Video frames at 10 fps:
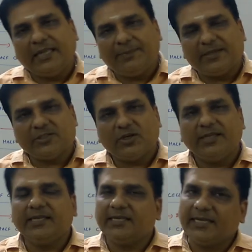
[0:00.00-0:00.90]
Keep
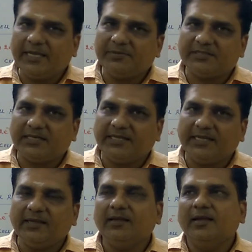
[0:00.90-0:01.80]
enjoying, keep
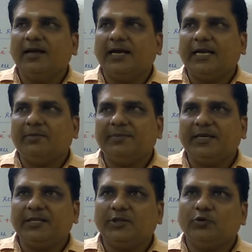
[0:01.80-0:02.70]
studying. I will
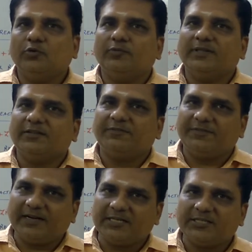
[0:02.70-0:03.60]
be meeting you with the
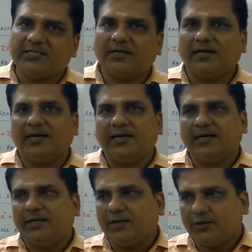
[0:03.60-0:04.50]
fresh and